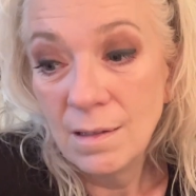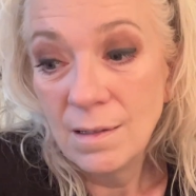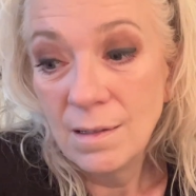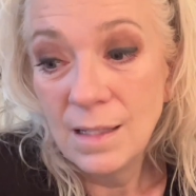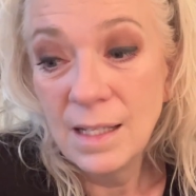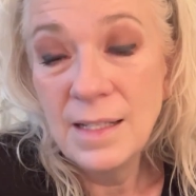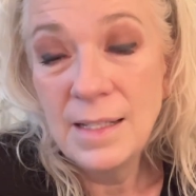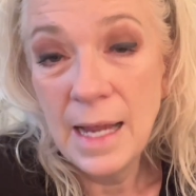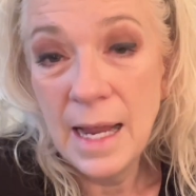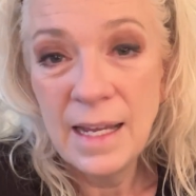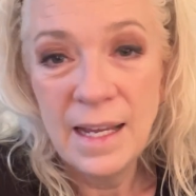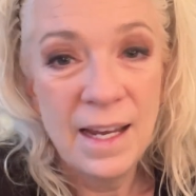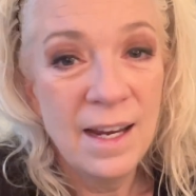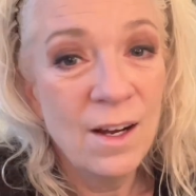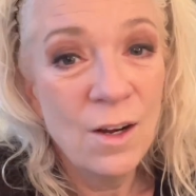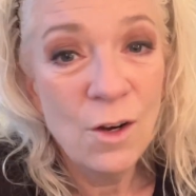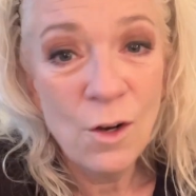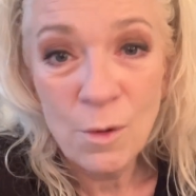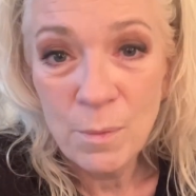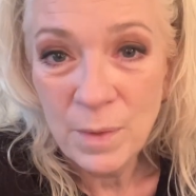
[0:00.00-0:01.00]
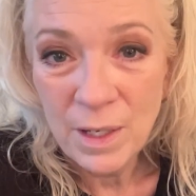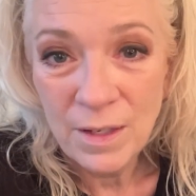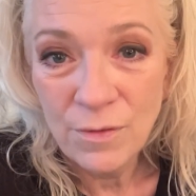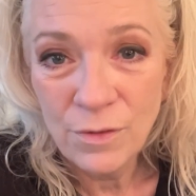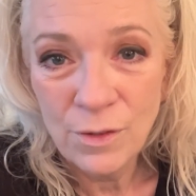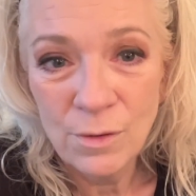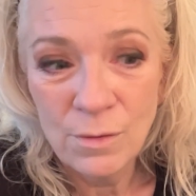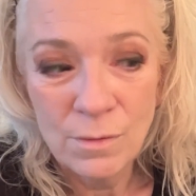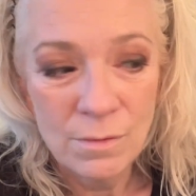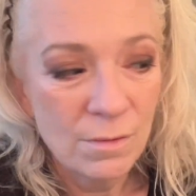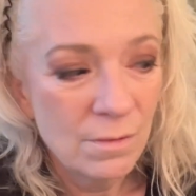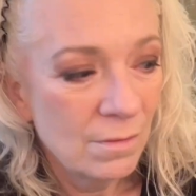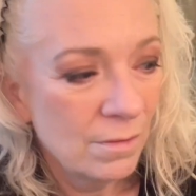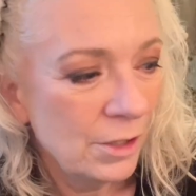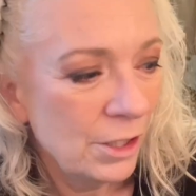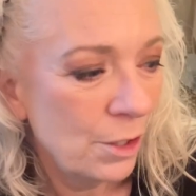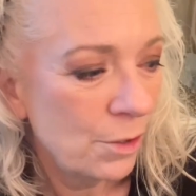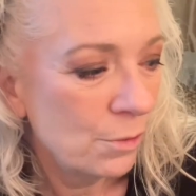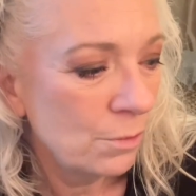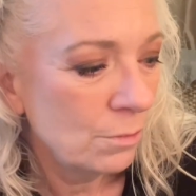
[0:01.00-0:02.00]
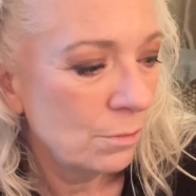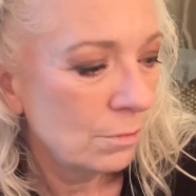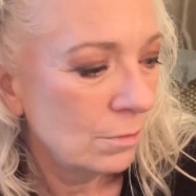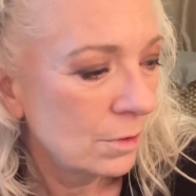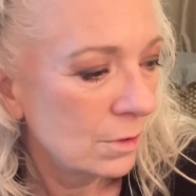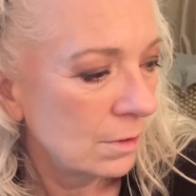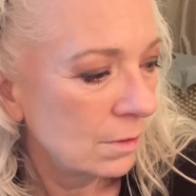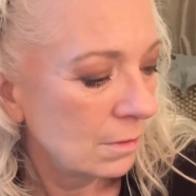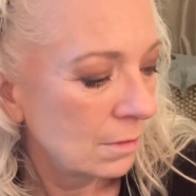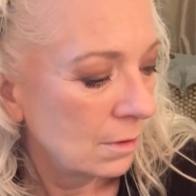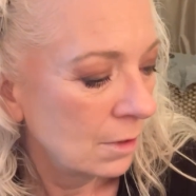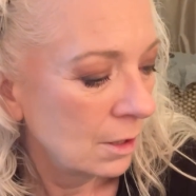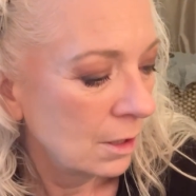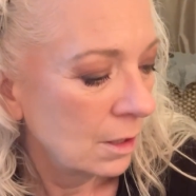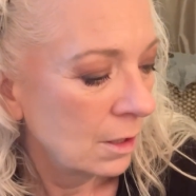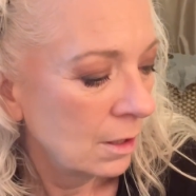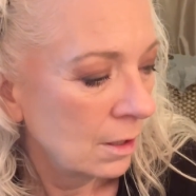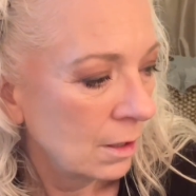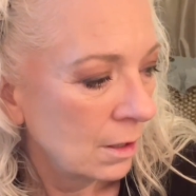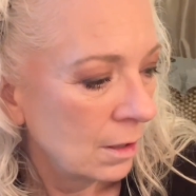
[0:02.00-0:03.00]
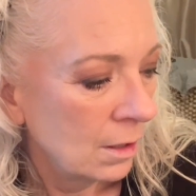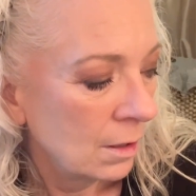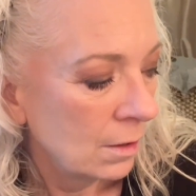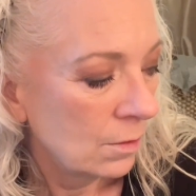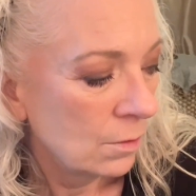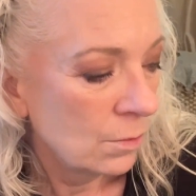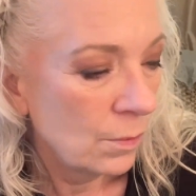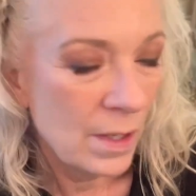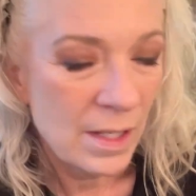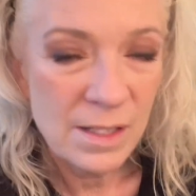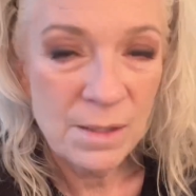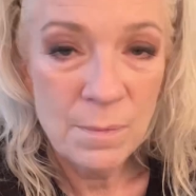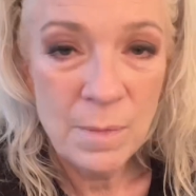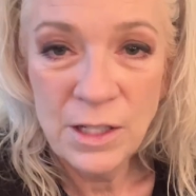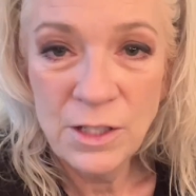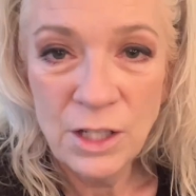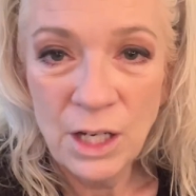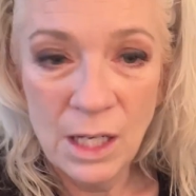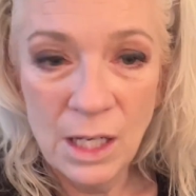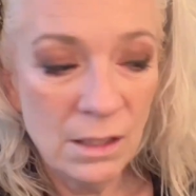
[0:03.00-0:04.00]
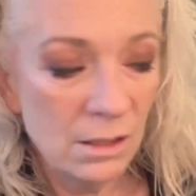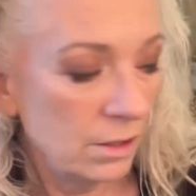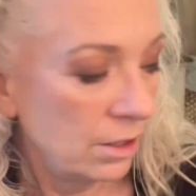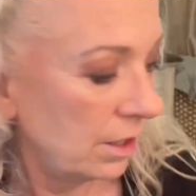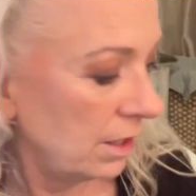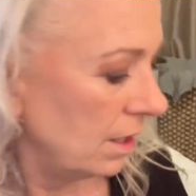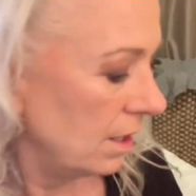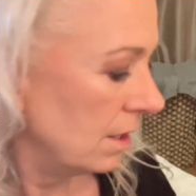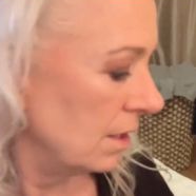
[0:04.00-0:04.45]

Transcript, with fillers: to take care of me for, you know, the rest of my childhood.